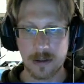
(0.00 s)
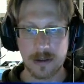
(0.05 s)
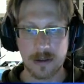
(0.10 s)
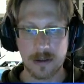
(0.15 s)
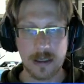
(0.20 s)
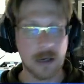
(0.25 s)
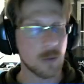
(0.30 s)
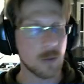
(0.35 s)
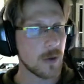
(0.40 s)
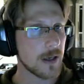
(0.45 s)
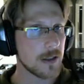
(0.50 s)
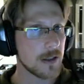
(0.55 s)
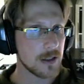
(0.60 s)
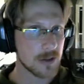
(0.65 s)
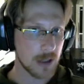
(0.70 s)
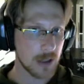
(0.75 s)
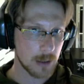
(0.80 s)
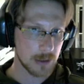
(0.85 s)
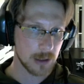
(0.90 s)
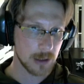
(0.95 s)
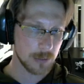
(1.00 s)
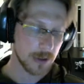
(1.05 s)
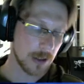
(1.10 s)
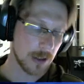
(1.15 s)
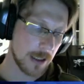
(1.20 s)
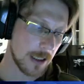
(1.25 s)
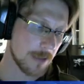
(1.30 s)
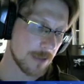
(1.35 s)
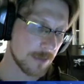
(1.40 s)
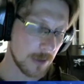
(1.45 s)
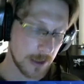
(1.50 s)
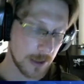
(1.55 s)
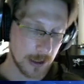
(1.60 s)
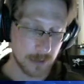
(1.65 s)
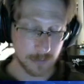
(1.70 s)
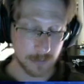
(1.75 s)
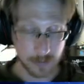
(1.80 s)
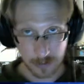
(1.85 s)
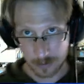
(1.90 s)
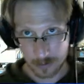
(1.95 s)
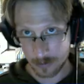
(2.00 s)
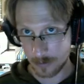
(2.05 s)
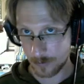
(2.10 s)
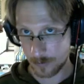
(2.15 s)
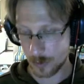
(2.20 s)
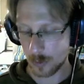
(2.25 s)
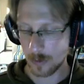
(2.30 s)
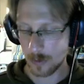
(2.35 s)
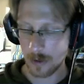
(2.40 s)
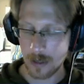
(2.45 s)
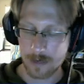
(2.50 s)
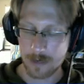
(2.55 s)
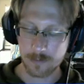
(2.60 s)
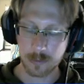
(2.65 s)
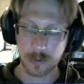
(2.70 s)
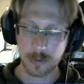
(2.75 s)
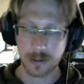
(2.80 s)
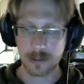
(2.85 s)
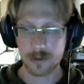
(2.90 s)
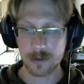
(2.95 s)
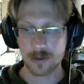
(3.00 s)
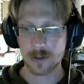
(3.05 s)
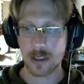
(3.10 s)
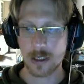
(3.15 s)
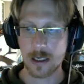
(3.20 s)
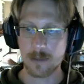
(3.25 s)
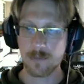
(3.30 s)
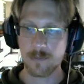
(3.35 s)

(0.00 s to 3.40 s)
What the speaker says: Now where these come into play, again for those of you who haven't played this game,